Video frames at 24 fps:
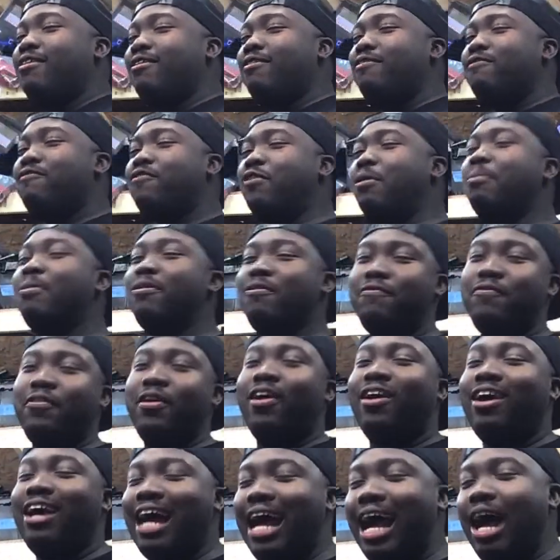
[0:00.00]
from
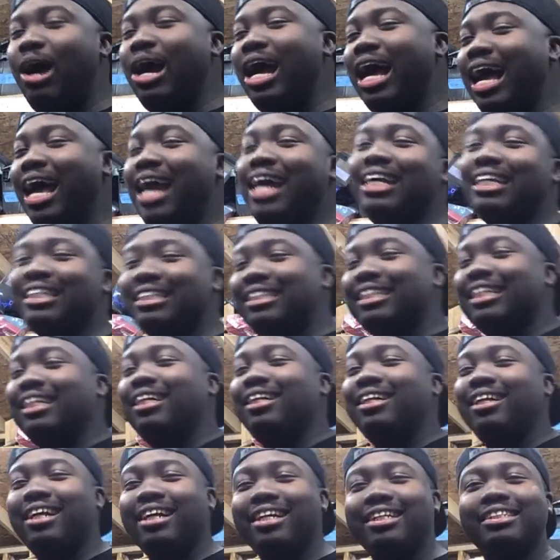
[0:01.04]
afar? How is
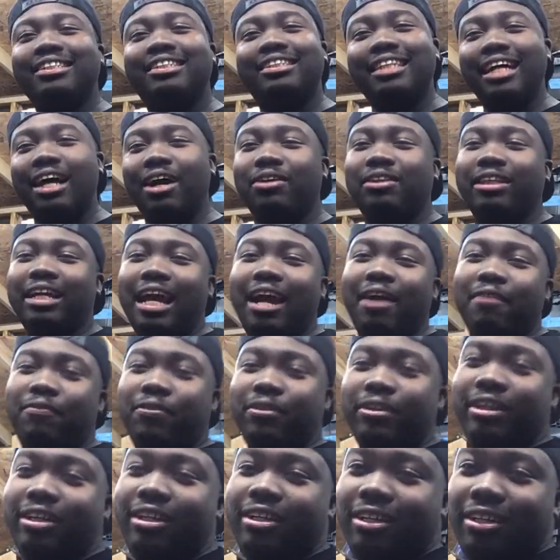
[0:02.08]
it in South
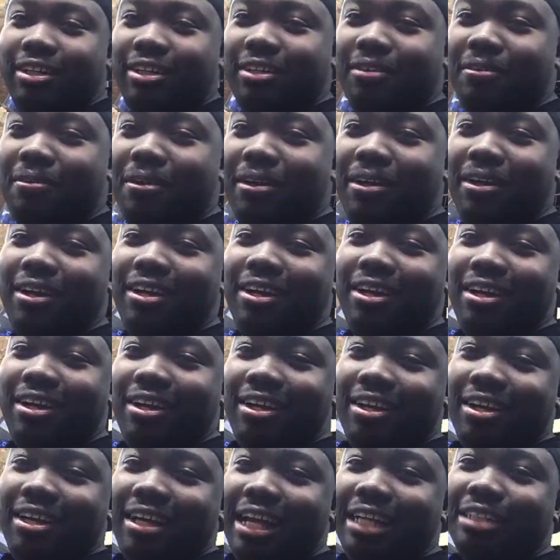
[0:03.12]
Africa?
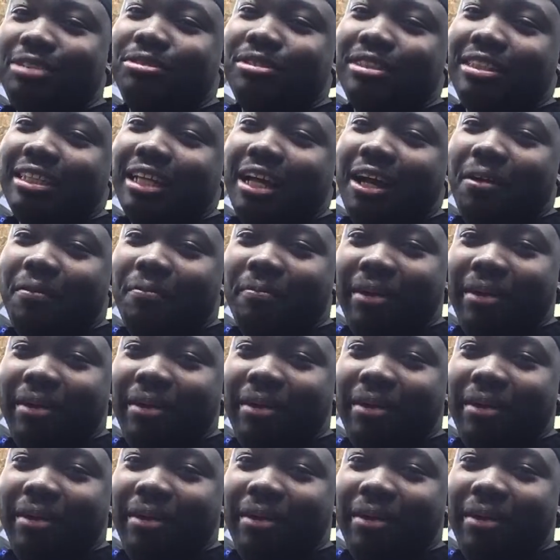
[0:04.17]
That's what's up,